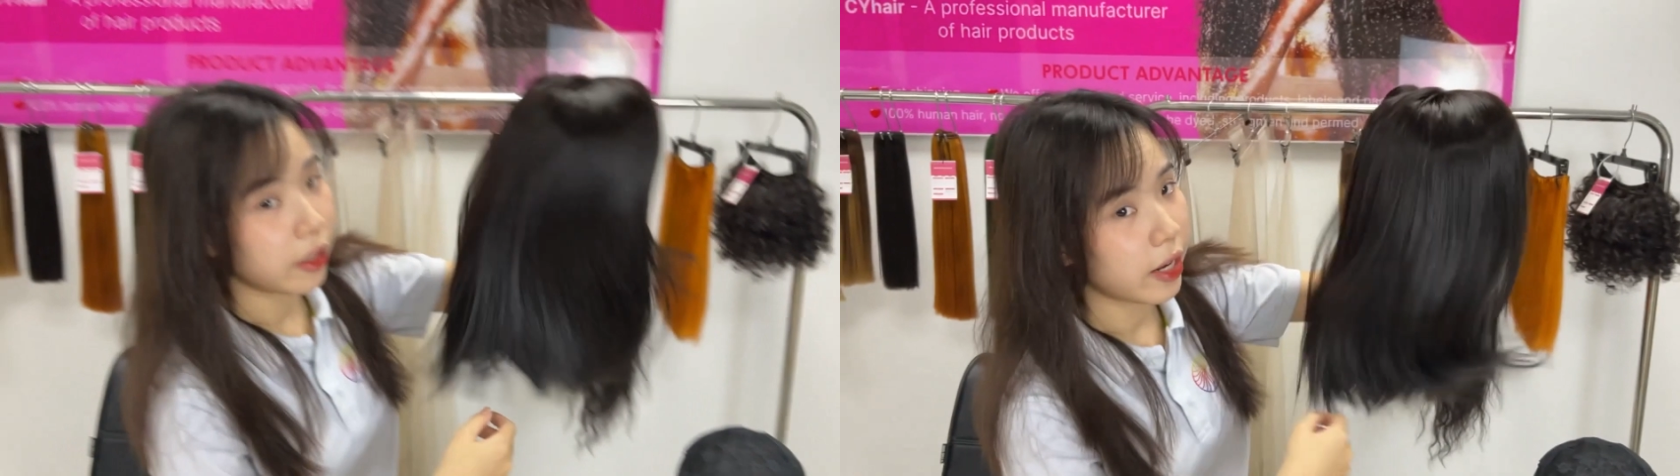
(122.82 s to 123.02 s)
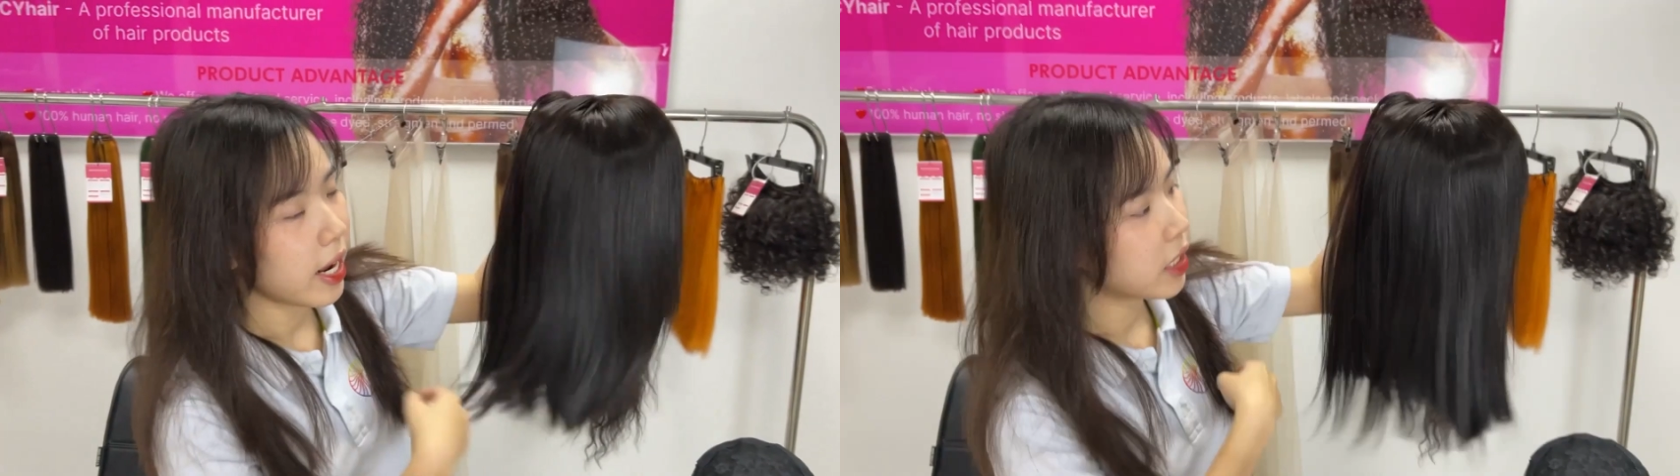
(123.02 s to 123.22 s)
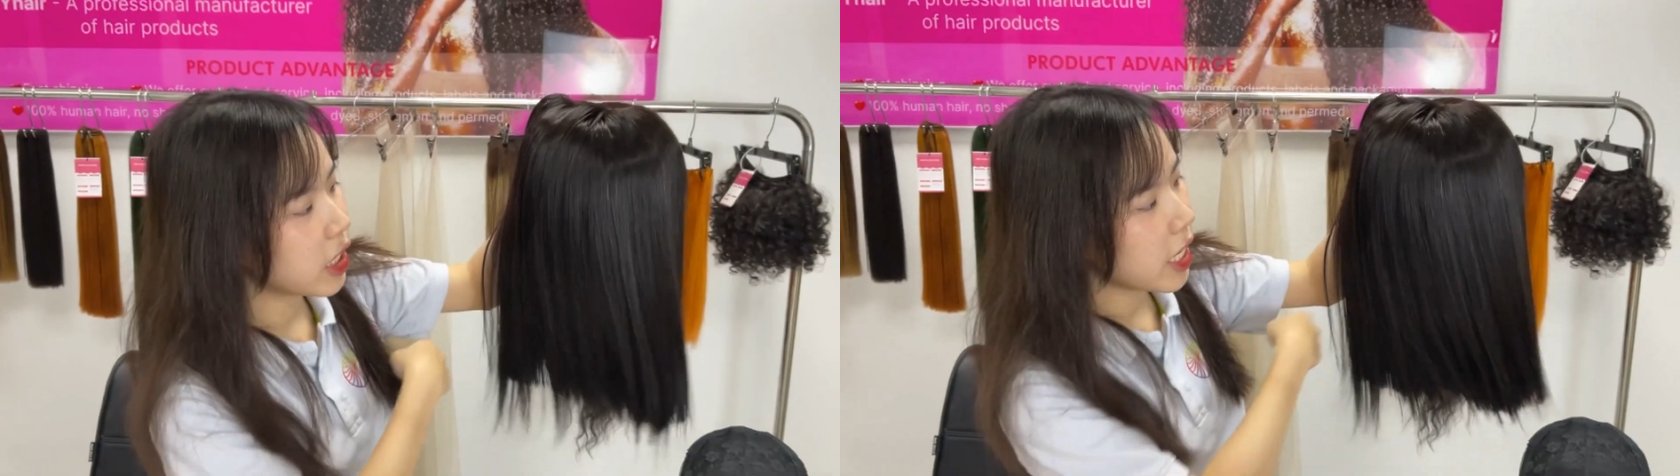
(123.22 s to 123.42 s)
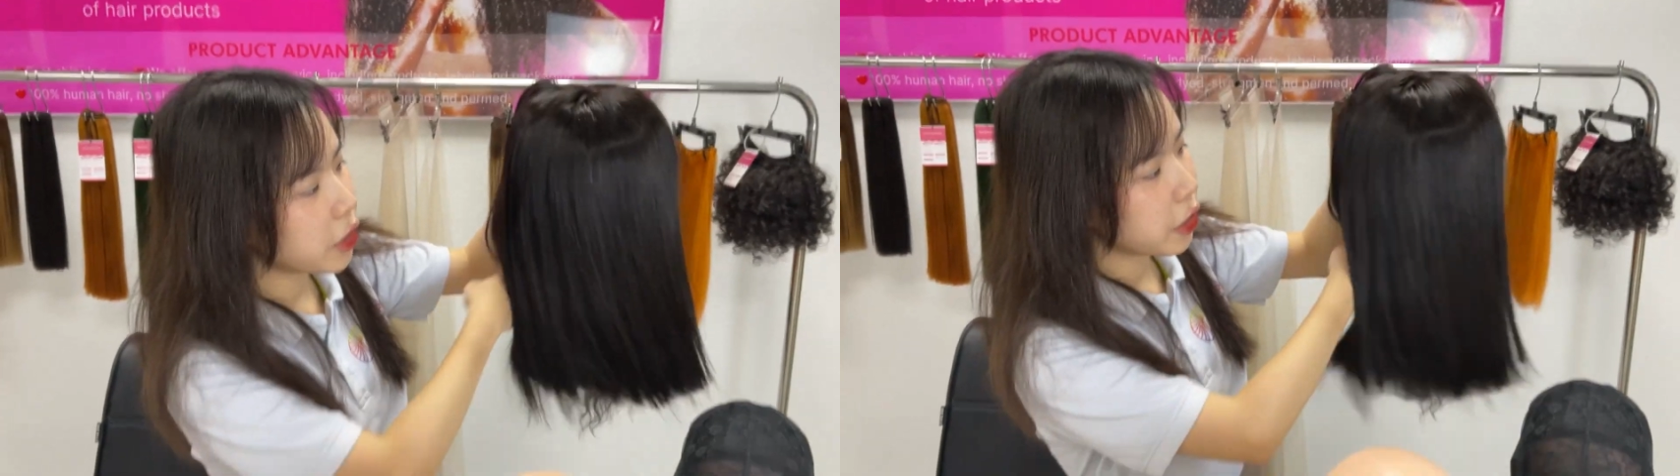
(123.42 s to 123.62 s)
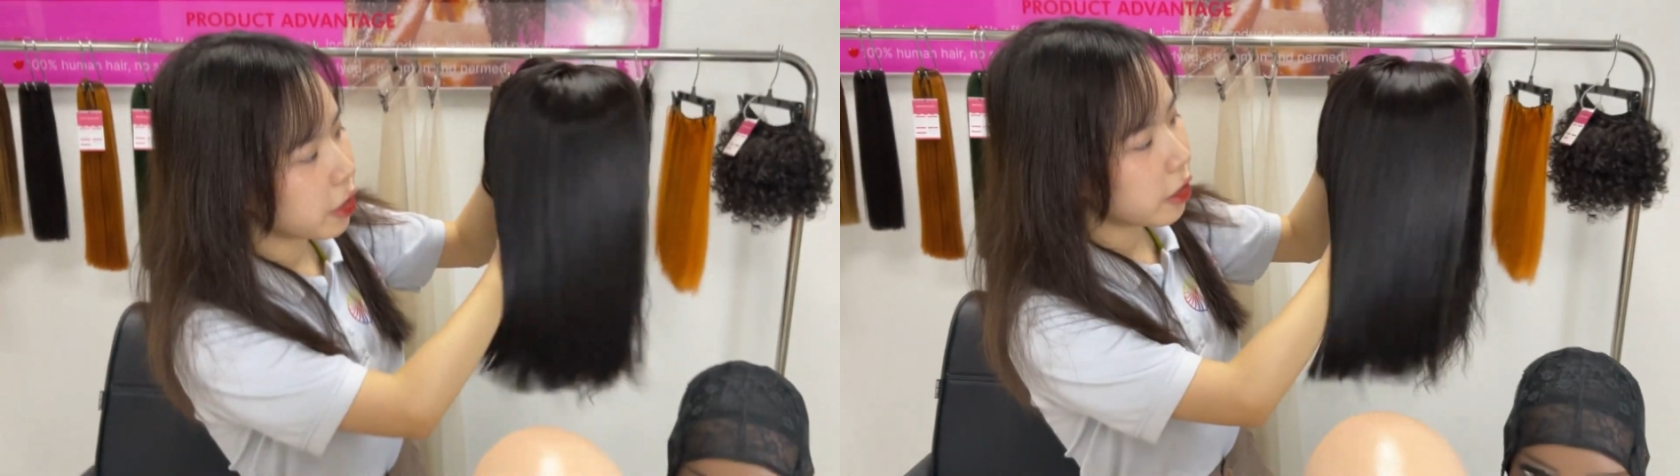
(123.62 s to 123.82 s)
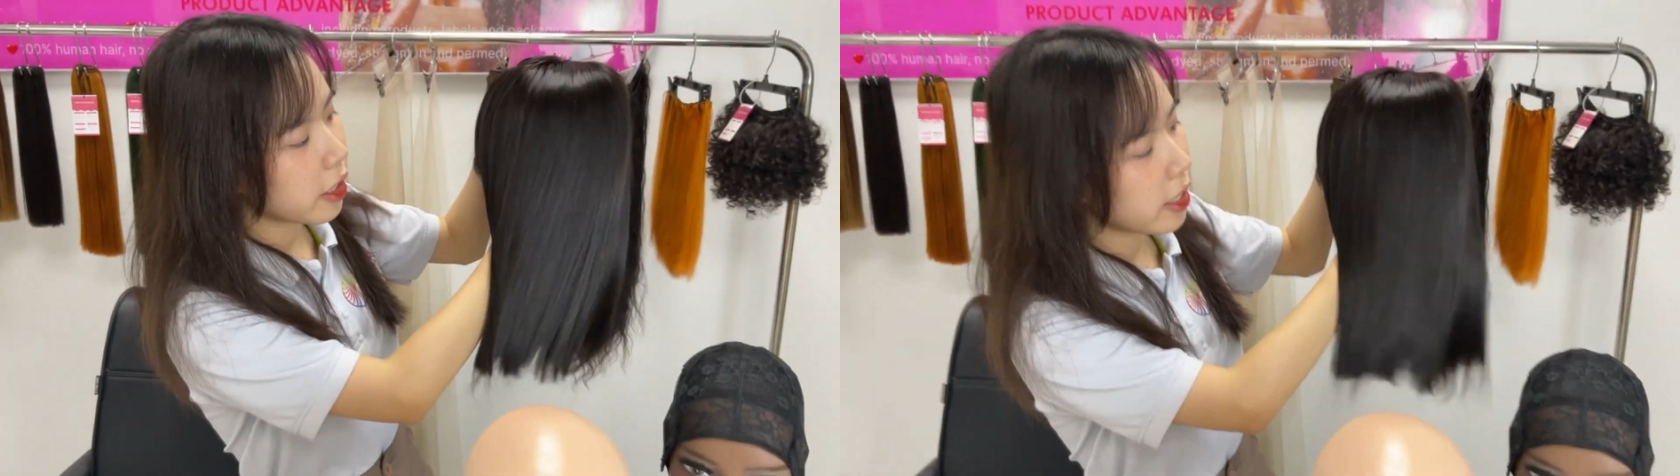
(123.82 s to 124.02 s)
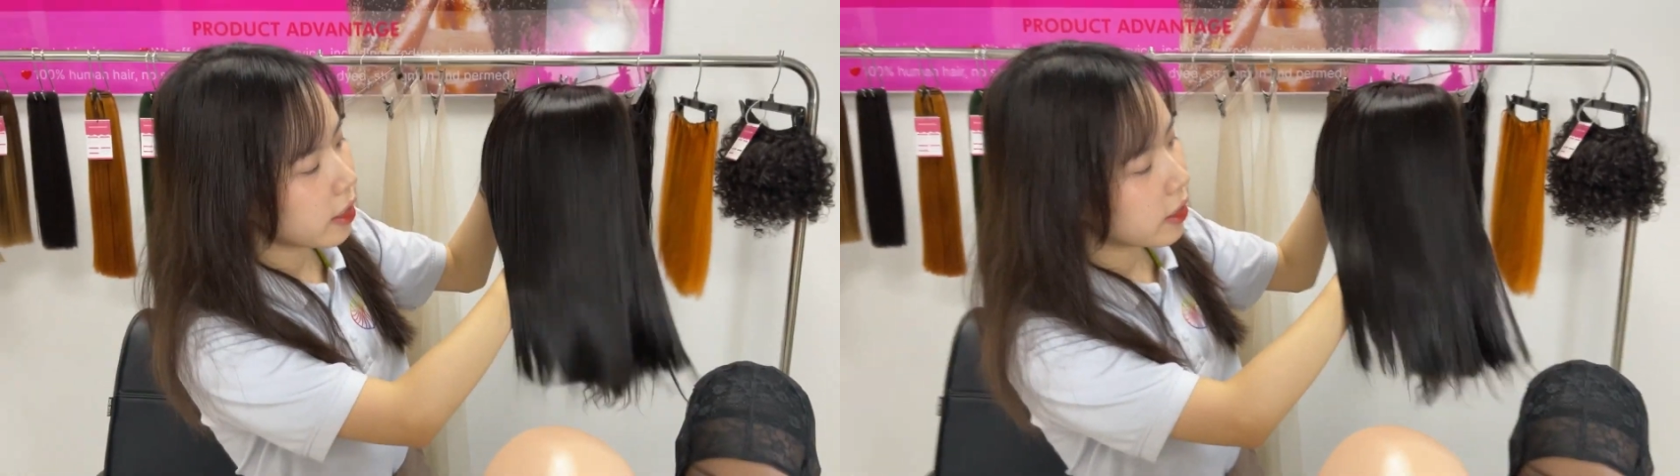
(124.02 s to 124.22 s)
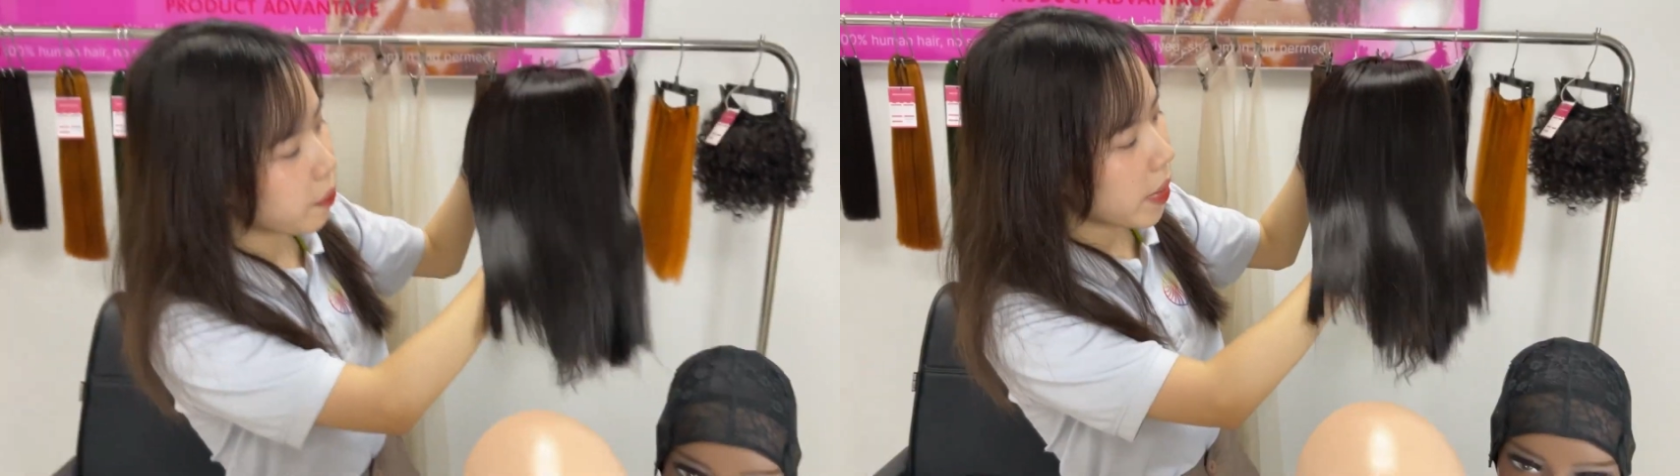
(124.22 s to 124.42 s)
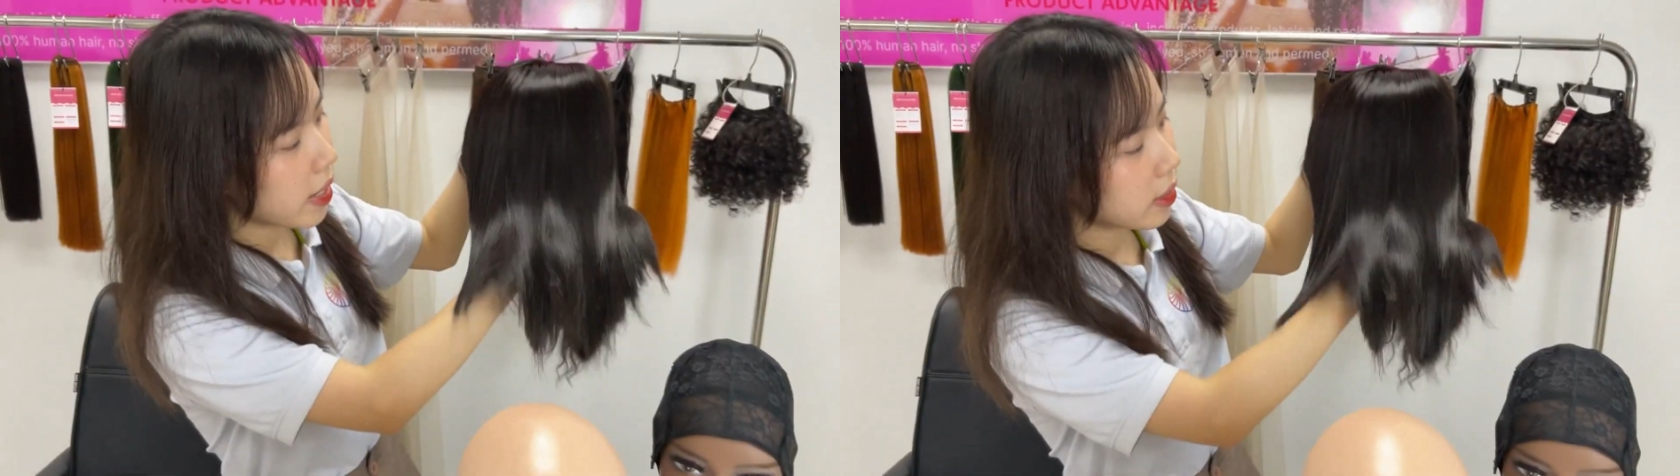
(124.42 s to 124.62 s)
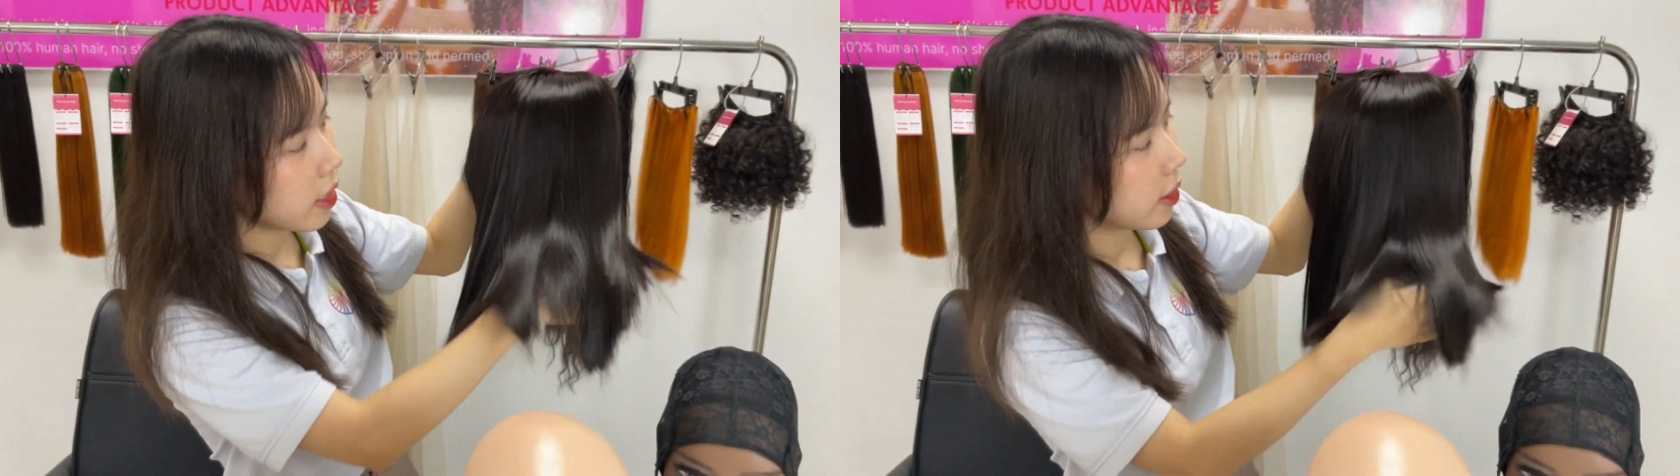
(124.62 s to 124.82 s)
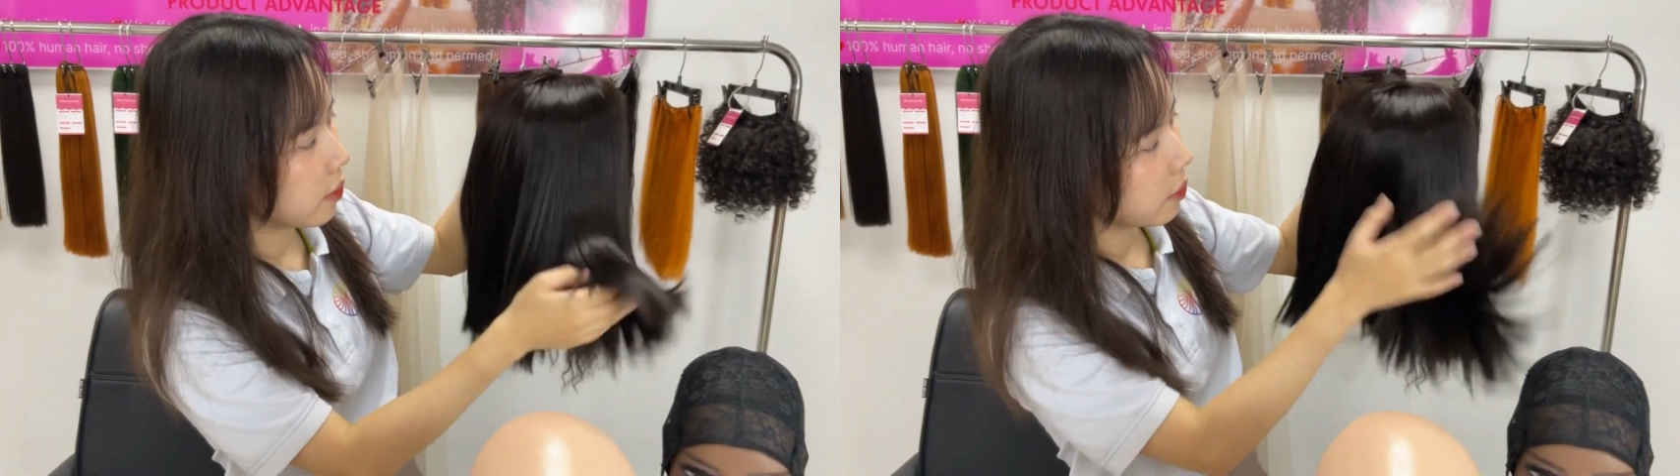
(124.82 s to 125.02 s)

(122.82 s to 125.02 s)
the hair texture is amazing.